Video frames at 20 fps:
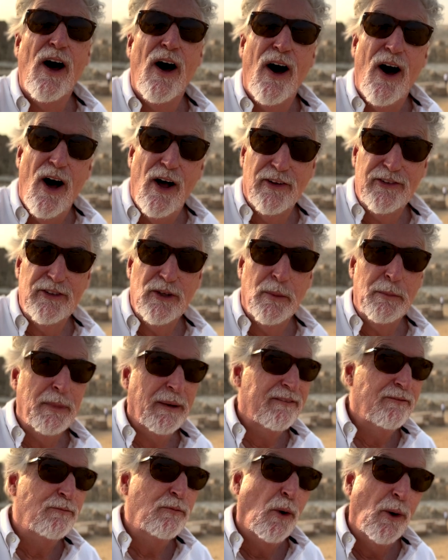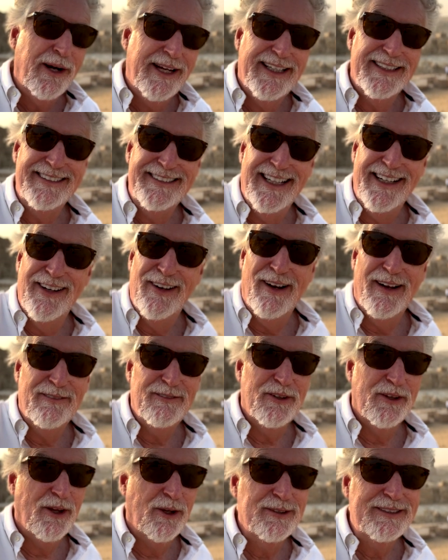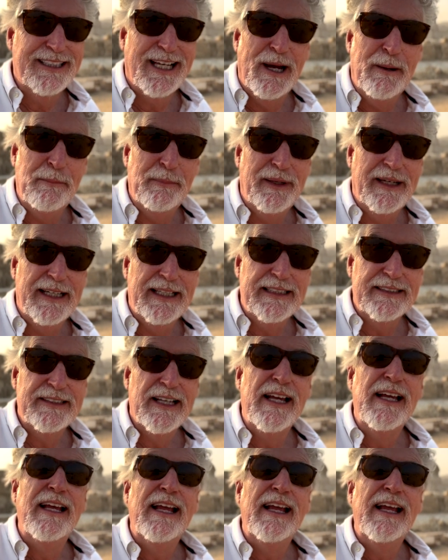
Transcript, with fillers: Also, before you send it off to those companies,